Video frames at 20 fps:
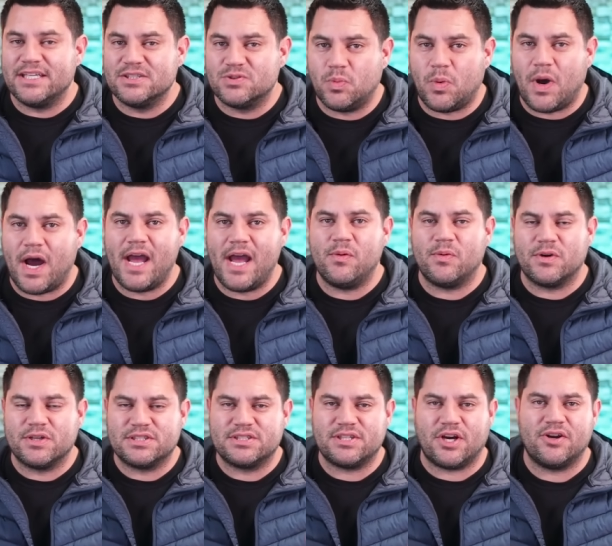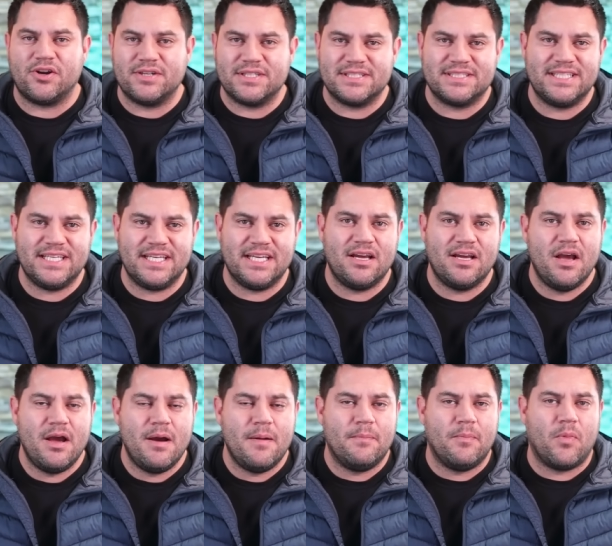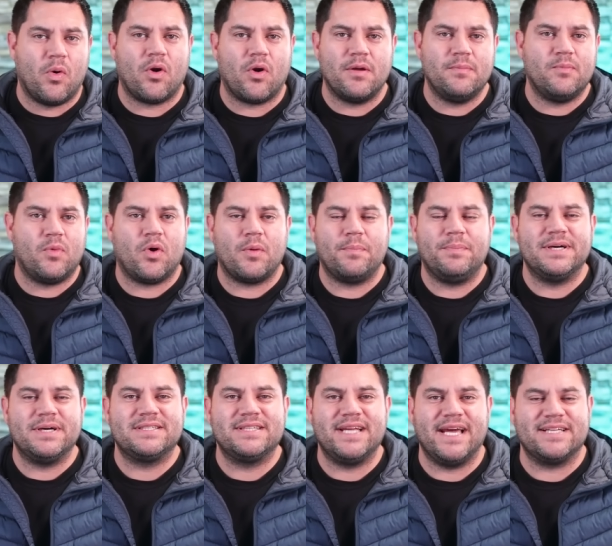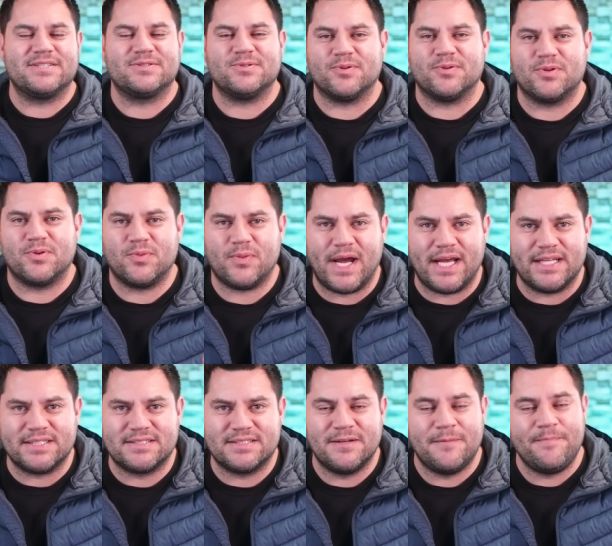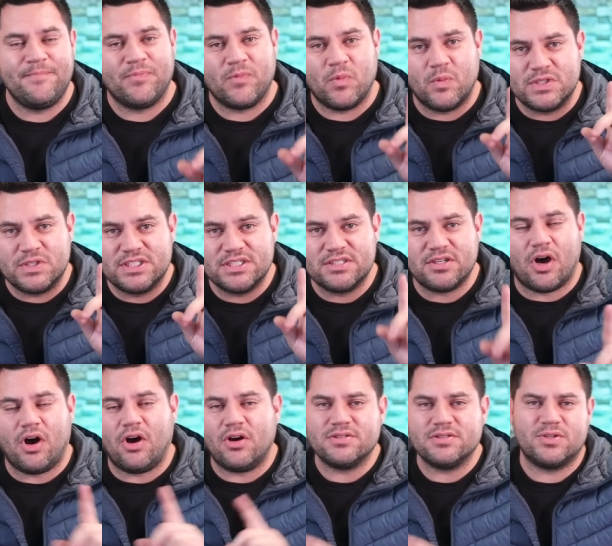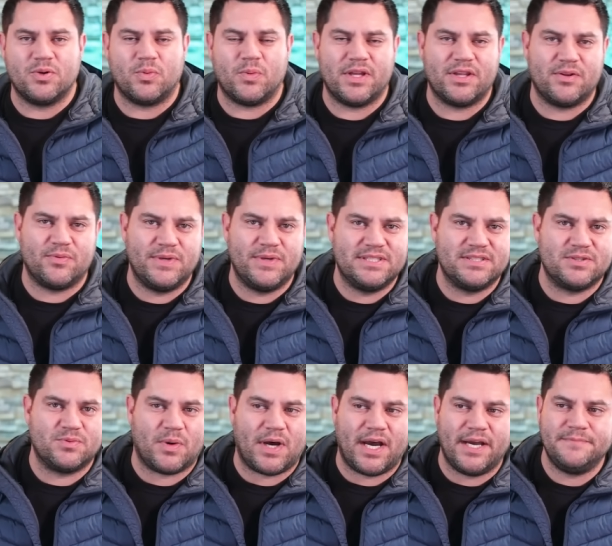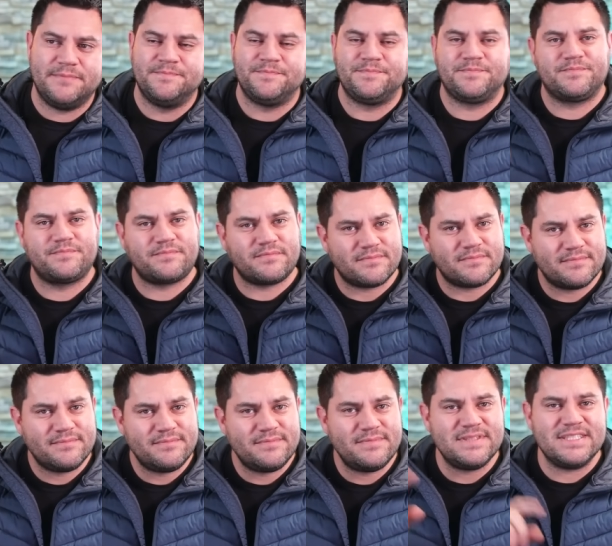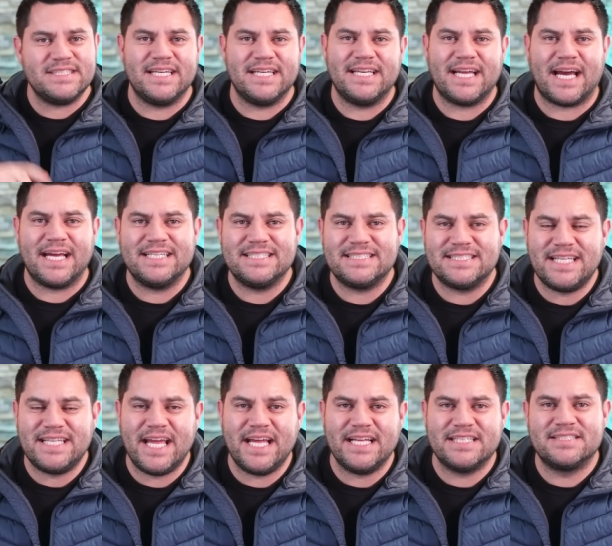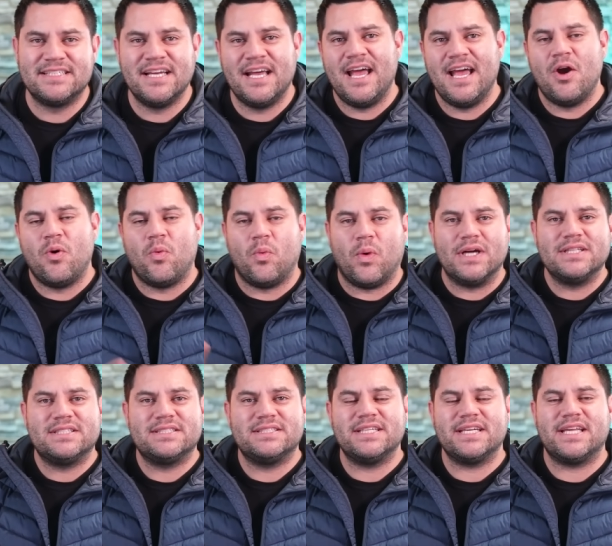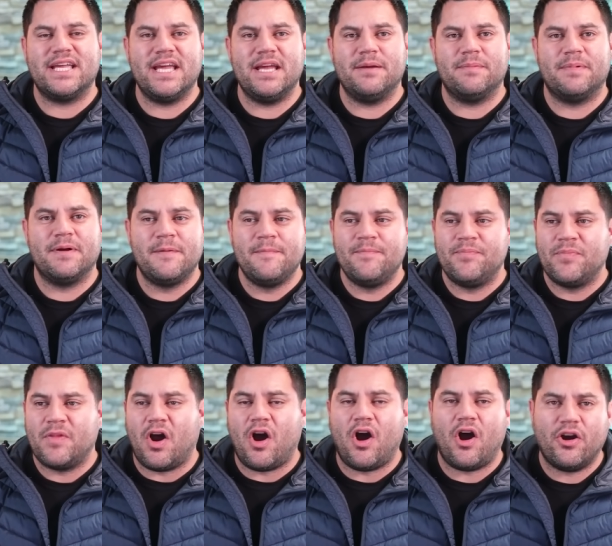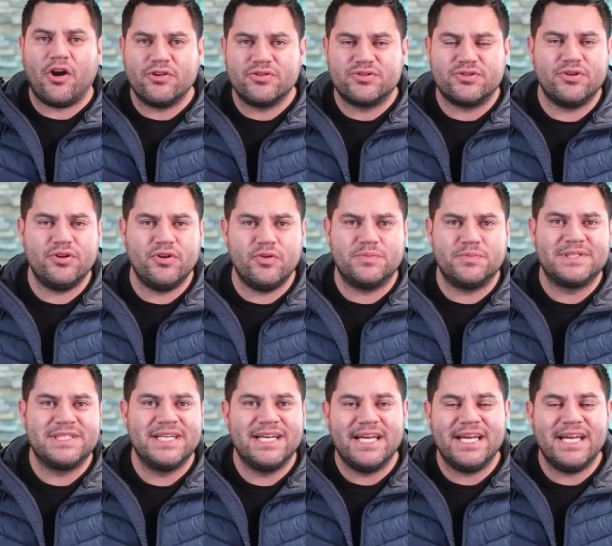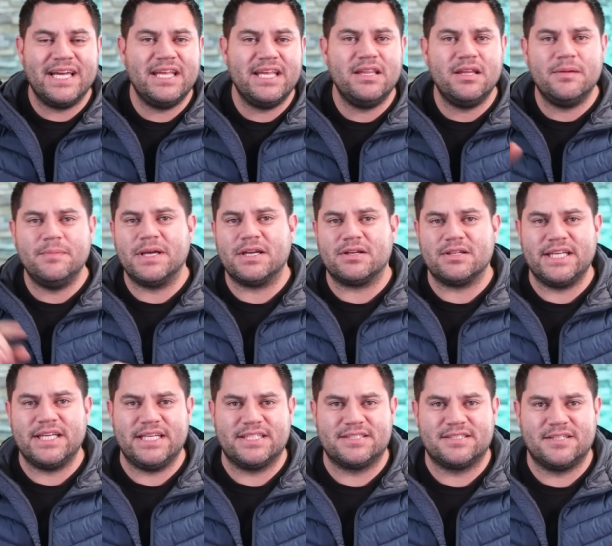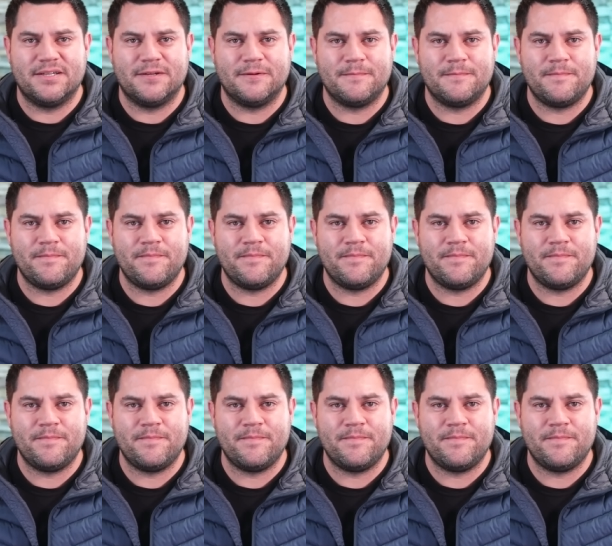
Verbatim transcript: is why we're starting to see more and more potential threats, which is also one of the reasons why the United States wants to keep our troops in the Middle East